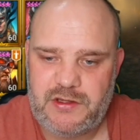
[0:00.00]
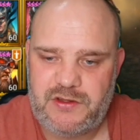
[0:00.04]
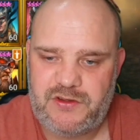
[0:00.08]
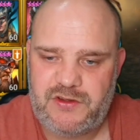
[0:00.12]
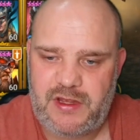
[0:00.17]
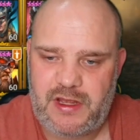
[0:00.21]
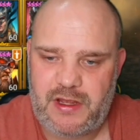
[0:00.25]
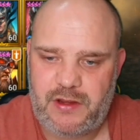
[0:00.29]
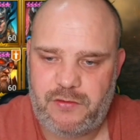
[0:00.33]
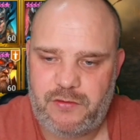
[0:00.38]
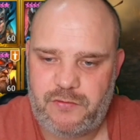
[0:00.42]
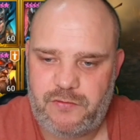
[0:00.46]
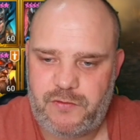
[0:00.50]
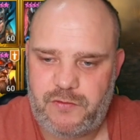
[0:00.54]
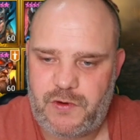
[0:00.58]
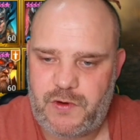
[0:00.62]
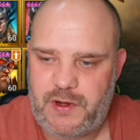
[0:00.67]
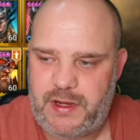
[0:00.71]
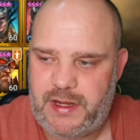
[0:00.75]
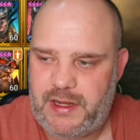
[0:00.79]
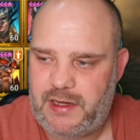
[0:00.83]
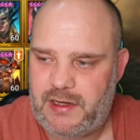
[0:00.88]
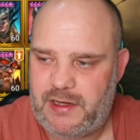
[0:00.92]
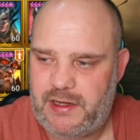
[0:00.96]
So,
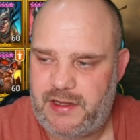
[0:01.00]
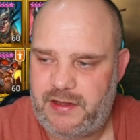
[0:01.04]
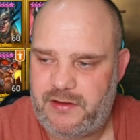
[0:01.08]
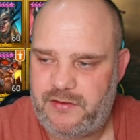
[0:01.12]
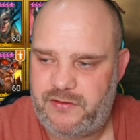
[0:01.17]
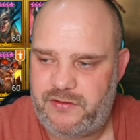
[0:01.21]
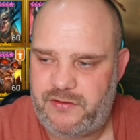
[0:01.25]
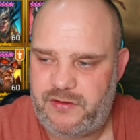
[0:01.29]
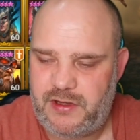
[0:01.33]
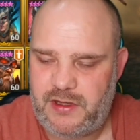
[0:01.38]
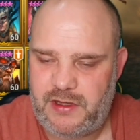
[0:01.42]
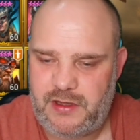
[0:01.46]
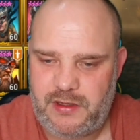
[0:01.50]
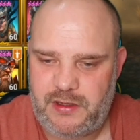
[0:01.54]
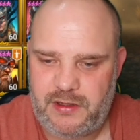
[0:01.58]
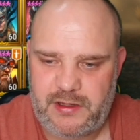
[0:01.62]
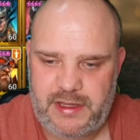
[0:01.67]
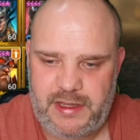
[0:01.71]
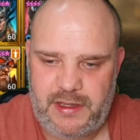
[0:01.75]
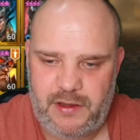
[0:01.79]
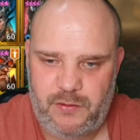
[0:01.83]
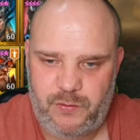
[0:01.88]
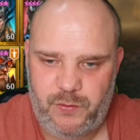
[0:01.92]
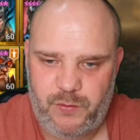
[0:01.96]
right, let's
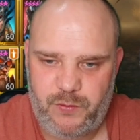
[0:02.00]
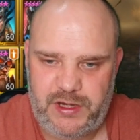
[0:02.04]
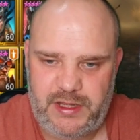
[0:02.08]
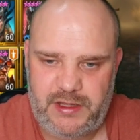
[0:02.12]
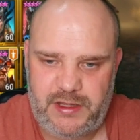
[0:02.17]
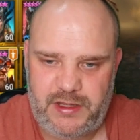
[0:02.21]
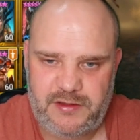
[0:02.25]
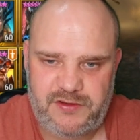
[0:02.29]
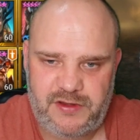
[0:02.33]
get on with it.